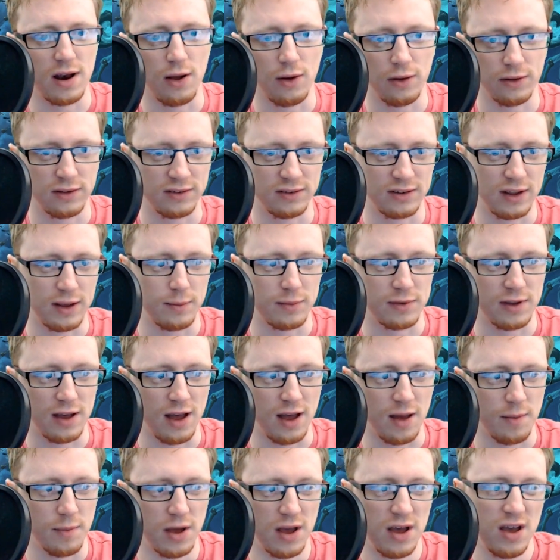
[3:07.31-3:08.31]
at the same
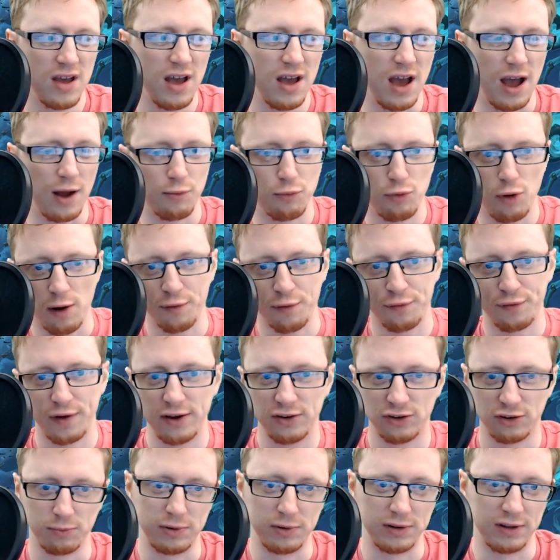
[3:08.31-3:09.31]
time, and Rothface
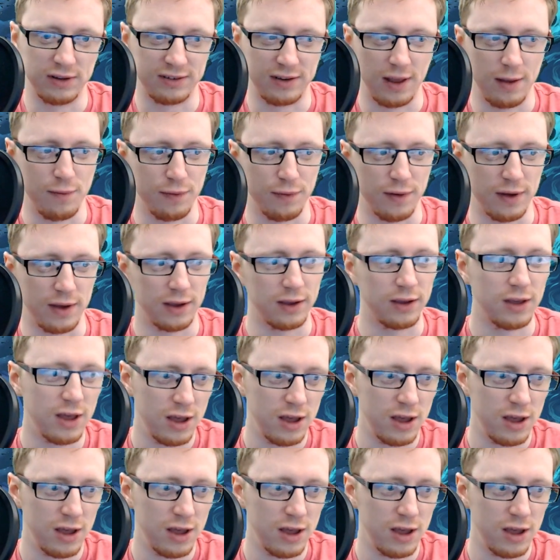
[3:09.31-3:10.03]
will be the same thing.